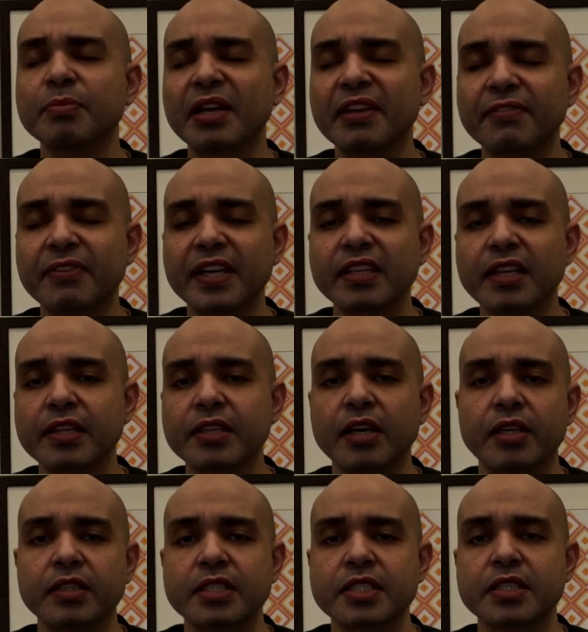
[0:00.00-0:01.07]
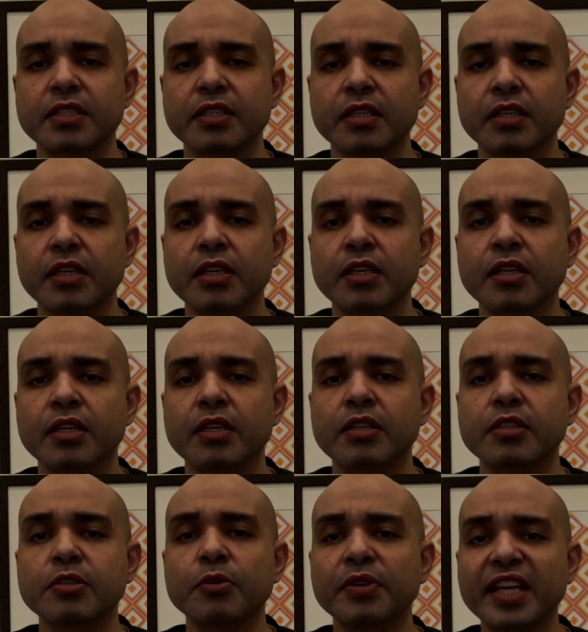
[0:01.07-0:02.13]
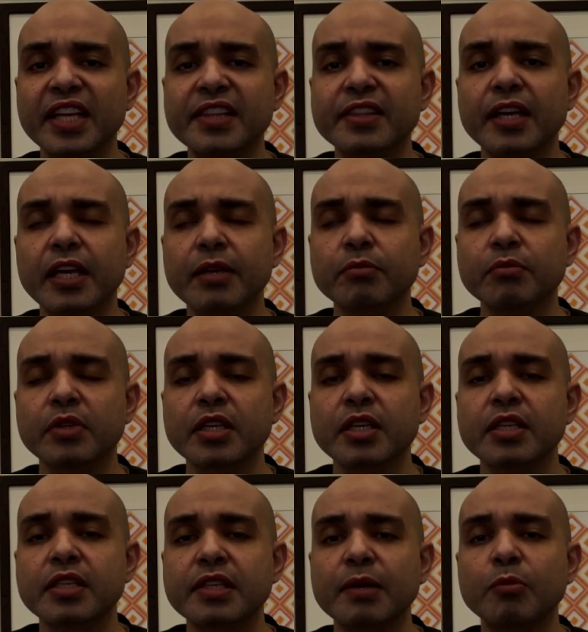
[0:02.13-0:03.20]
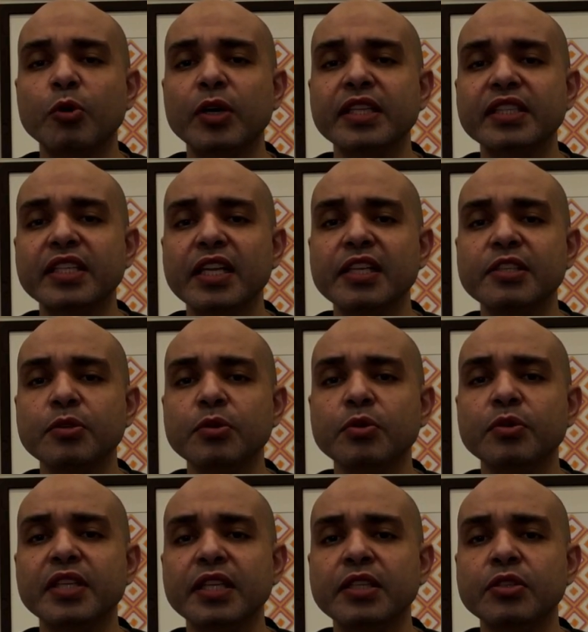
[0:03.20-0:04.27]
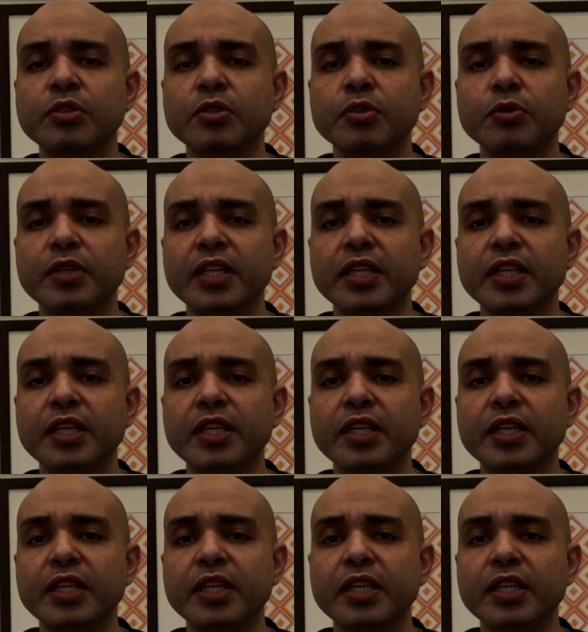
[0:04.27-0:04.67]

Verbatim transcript: my final thoughts. So next time someone tells you that you